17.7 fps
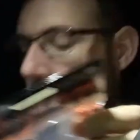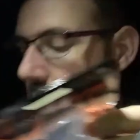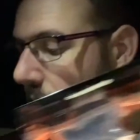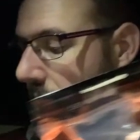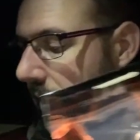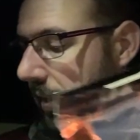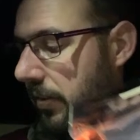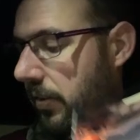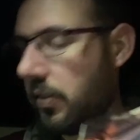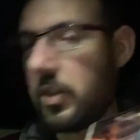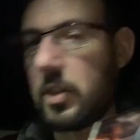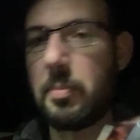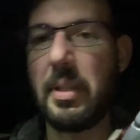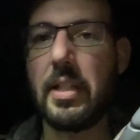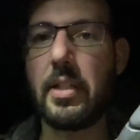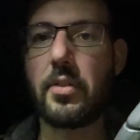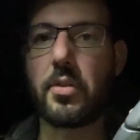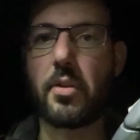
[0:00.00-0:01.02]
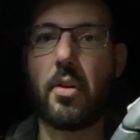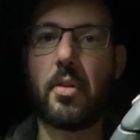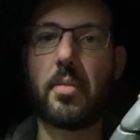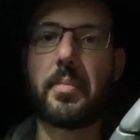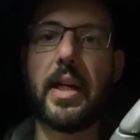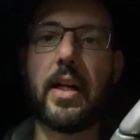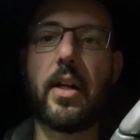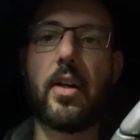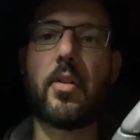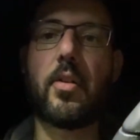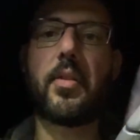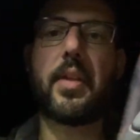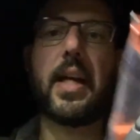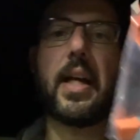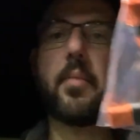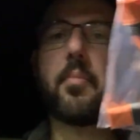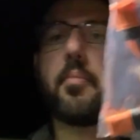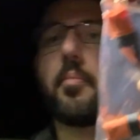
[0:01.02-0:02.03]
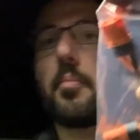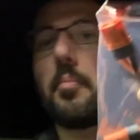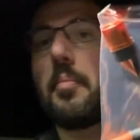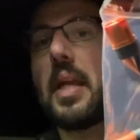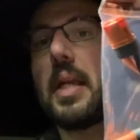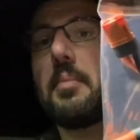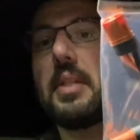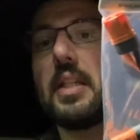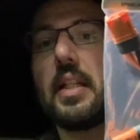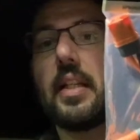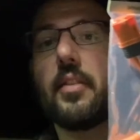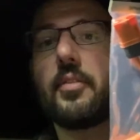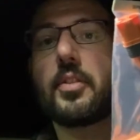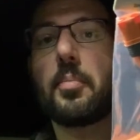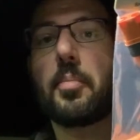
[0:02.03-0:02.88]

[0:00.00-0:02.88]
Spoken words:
going into the speed control. Now that maybe gives a